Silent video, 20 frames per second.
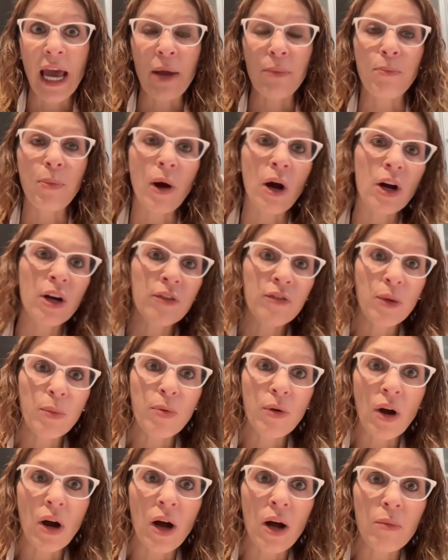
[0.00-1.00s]
And part of the
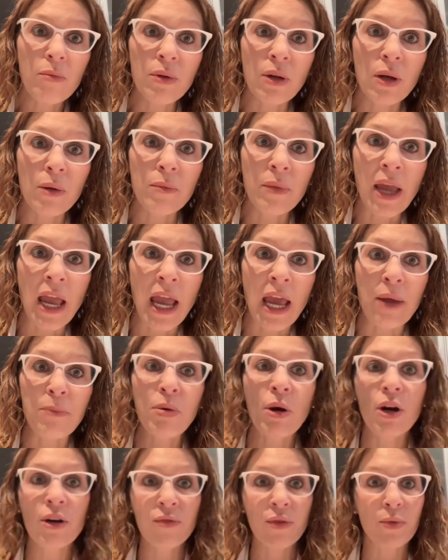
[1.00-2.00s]
problem and
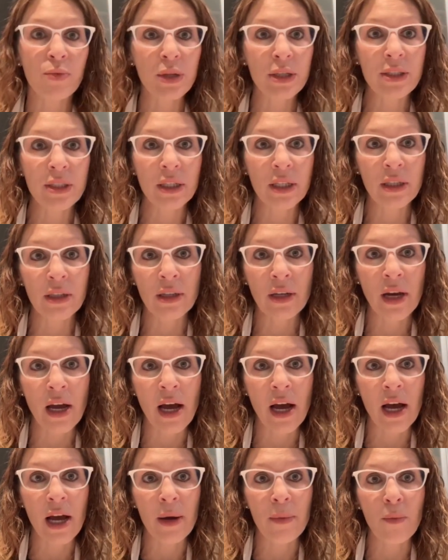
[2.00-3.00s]
part of the reason
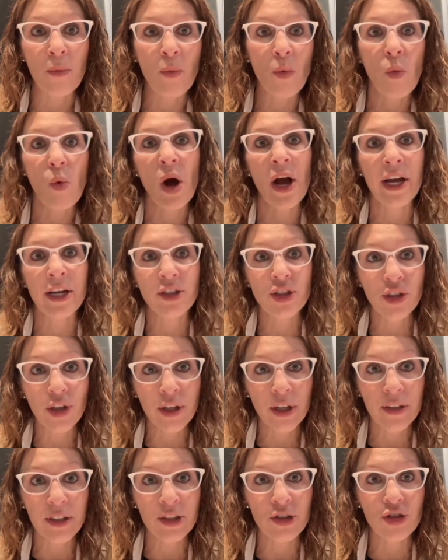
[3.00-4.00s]
why I
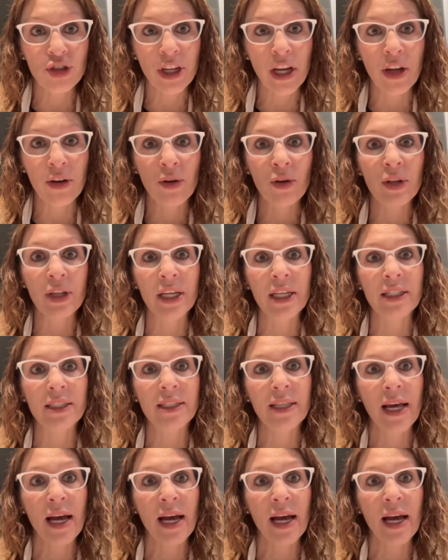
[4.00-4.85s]
started this channel is